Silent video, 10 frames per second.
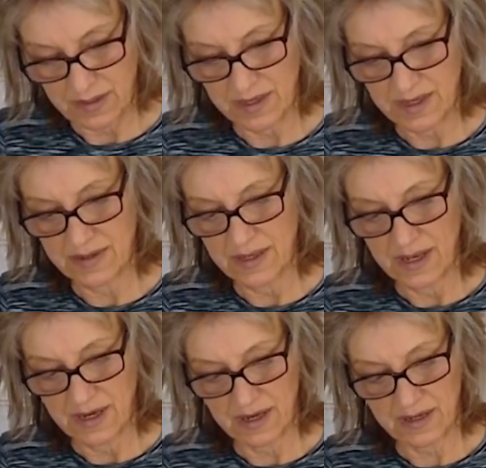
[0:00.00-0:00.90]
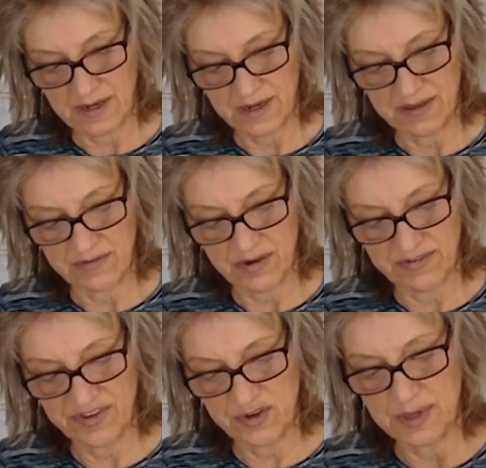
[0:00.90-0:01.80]
And luckily you've
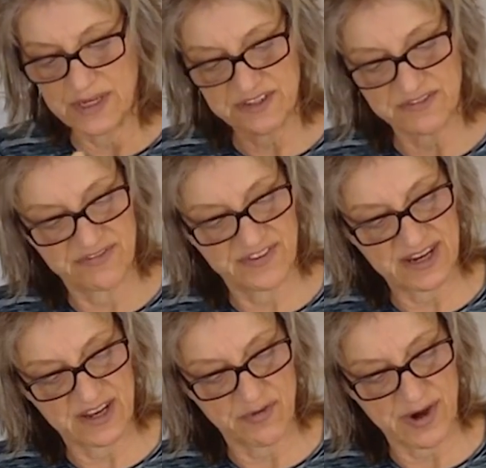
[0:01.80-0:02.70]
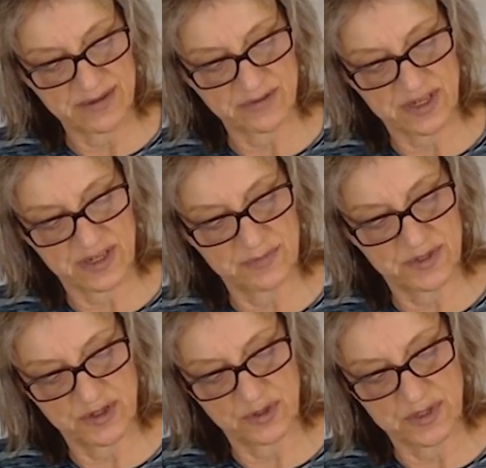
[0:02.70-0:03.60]
got a few minutes of fiddling around
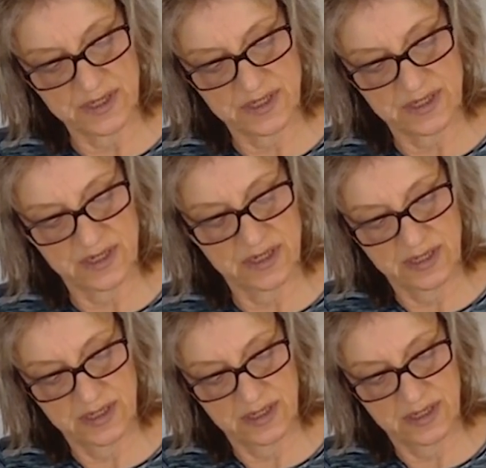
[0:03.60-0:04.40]
time to do this.